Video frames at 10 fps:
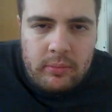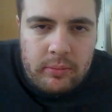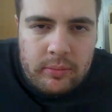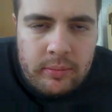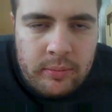
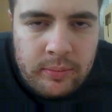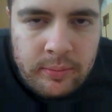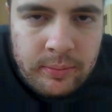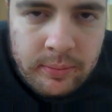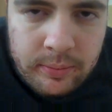
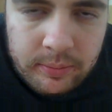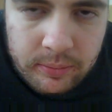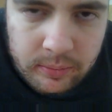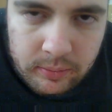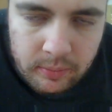
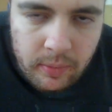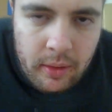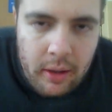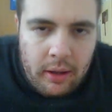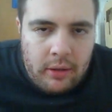
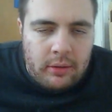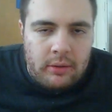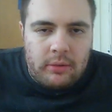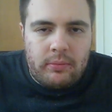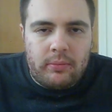
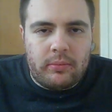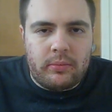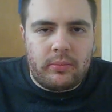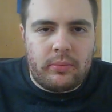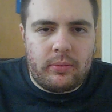
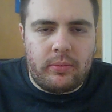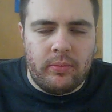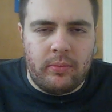(silence)